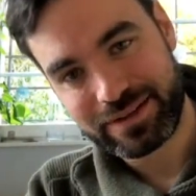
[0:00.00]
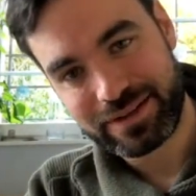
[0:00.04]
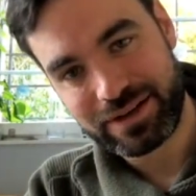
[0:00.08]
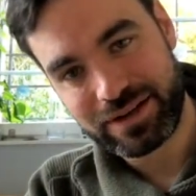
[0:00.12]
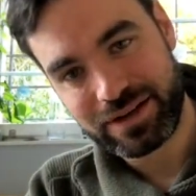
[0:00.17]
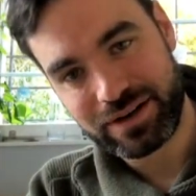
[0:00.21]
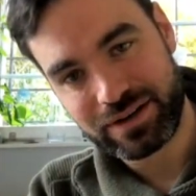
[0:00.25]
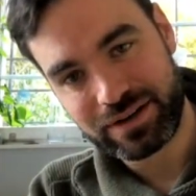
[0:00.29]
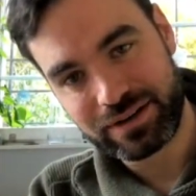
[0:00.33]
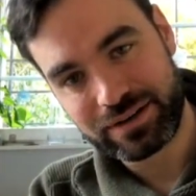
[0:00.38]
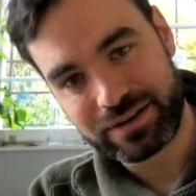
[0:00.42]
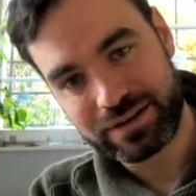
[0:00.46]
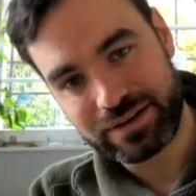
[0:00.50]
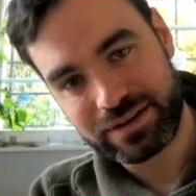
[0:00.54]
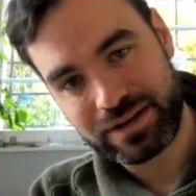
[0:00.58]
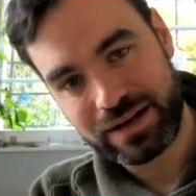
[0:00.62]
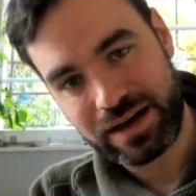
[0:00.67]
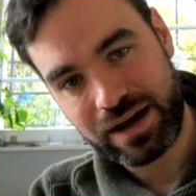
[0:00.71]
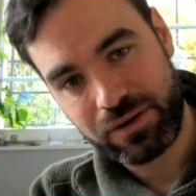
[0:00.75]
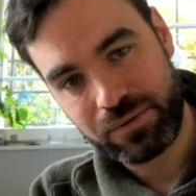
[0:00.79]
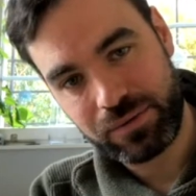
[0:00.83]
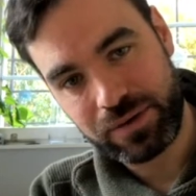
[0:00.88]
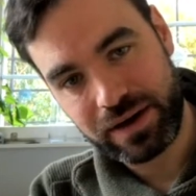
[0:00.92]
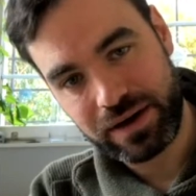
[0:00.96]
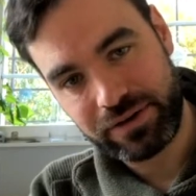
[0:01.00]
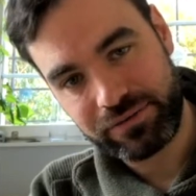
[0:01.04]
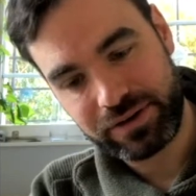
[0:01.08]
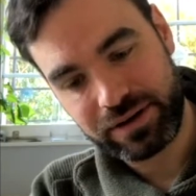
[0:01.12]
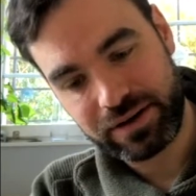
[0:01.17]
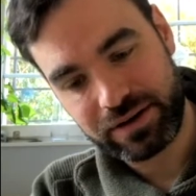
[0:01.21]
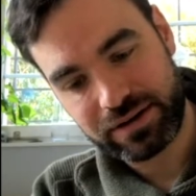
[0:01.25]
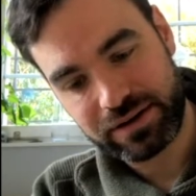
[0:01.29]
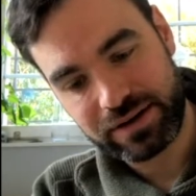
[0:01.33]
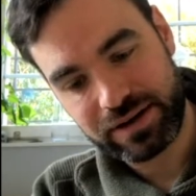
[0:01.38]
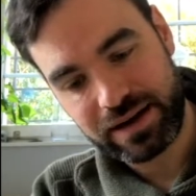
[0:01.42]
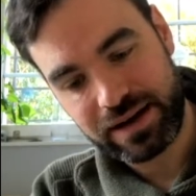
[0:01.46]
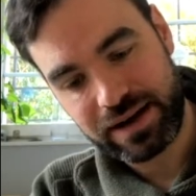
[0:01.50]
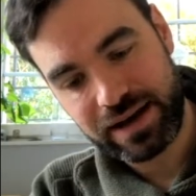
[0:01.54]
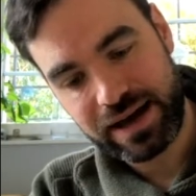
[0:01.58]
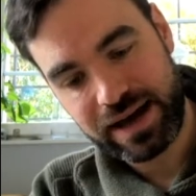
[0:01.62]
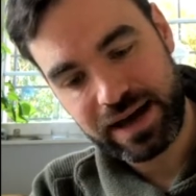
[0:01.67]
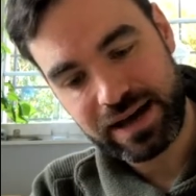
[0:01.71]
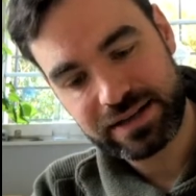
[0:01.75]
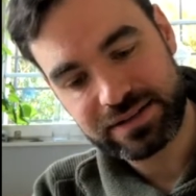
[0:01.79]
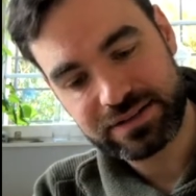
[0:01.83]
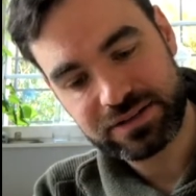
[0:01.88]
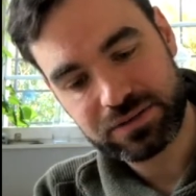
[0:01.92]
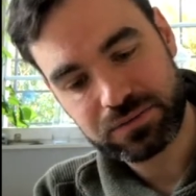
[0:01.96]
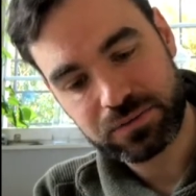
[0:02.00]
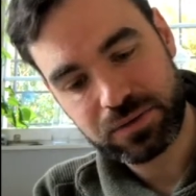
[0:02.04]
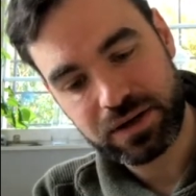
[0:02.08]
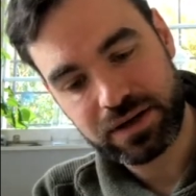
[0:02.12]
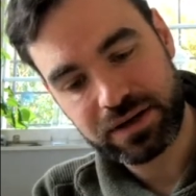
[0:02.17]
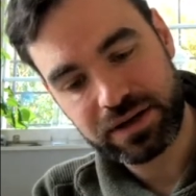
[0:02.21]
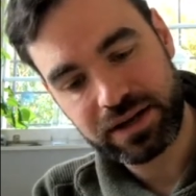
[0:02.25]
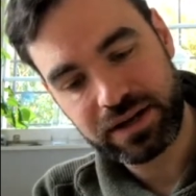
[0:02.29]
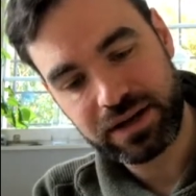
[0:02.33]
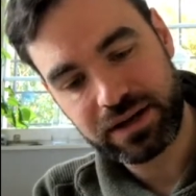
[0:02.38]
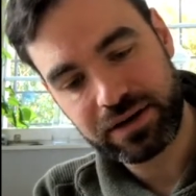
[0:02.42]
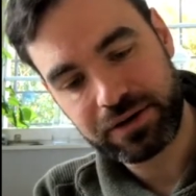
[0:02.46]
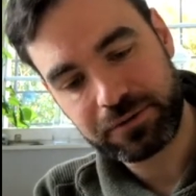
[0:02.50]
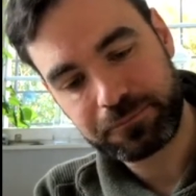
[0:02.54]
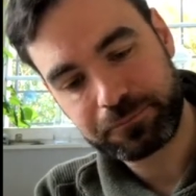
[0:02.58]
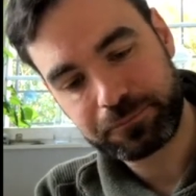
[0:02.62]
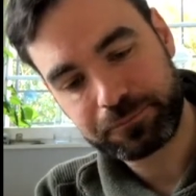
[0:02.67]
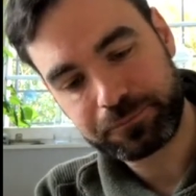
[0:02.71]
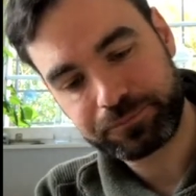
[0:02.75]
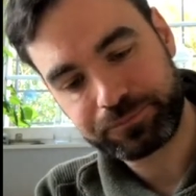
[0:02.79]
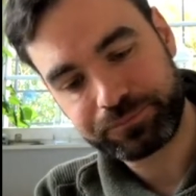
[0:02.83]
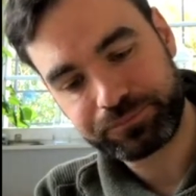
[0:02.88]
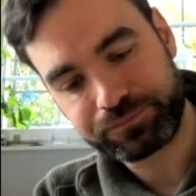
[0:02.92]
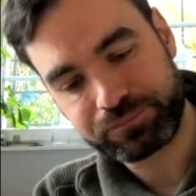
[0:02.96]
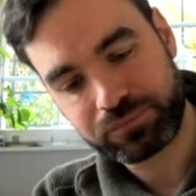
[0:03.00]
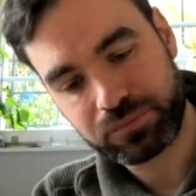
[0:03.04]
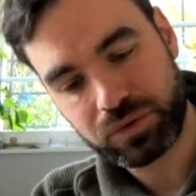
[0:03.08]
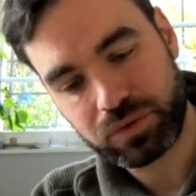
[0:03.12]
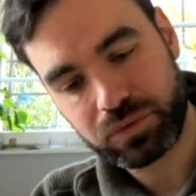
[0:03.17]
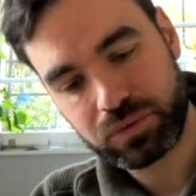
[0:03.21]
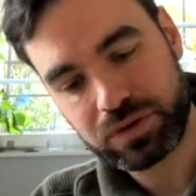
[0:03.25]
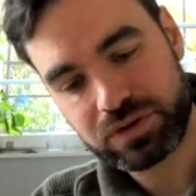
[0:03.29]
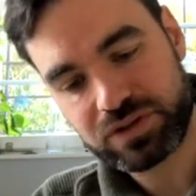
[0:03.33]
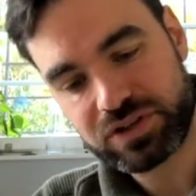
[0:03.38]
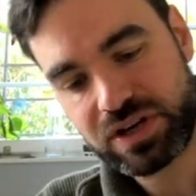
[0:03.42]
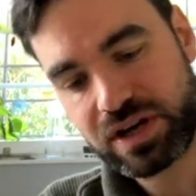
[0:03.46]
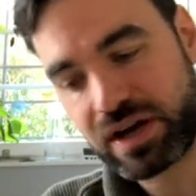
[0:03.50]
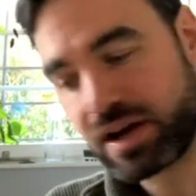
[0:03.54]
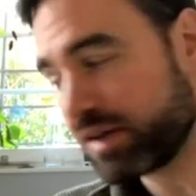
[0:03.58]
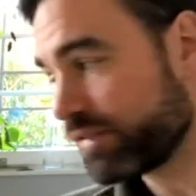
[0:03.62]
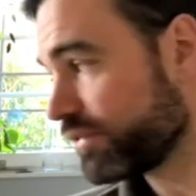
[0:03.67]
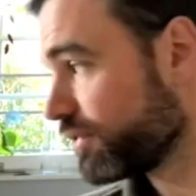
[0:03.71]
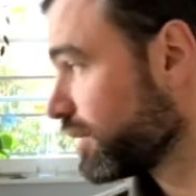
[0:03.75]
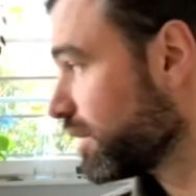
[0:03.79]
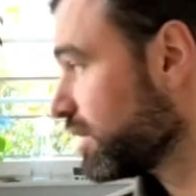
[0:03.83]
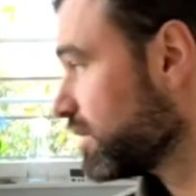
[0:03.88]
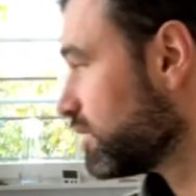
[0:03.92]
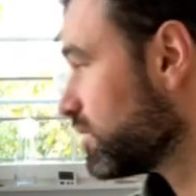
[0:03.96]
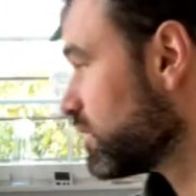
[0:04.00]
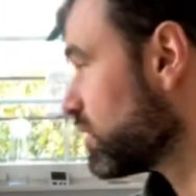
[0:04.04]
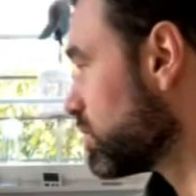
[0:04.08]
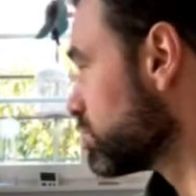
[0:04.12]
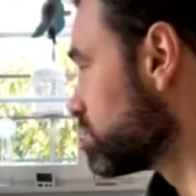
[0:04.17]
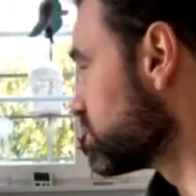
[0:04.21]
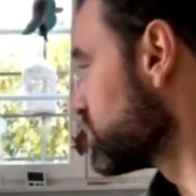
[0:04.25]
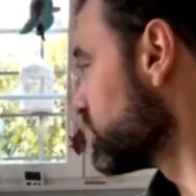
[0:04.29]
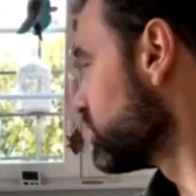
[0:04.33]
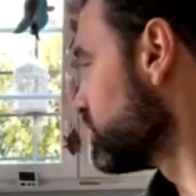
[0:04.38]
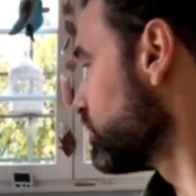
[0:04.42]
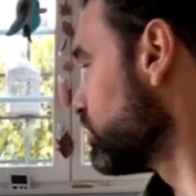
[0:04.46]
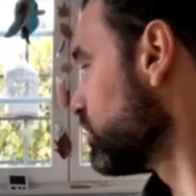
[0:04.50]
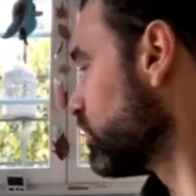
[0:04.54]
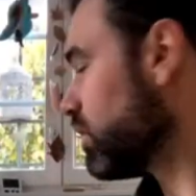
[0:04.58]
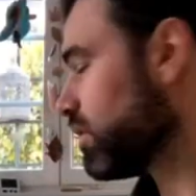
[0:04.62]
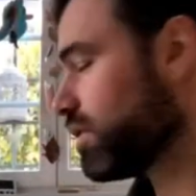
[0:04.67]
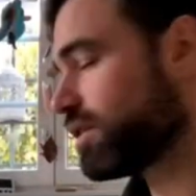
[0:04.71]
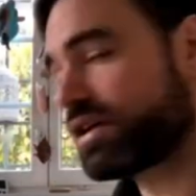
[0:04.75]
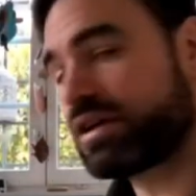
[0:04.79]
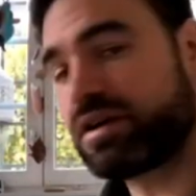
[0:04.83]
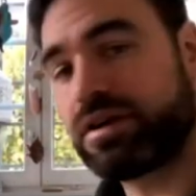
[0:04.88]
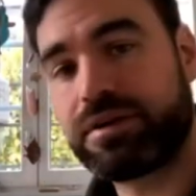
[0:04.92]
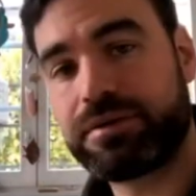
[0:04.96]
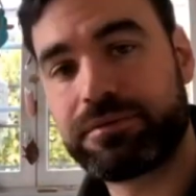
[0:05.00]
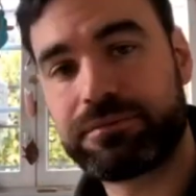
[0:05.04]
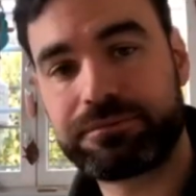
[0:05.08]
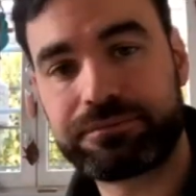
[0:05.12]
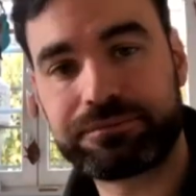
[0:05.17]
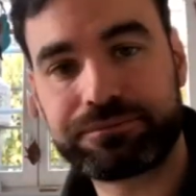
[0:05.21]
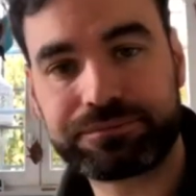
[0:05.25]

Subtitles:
Good. Now we have here the last one here, which I have in terms of water.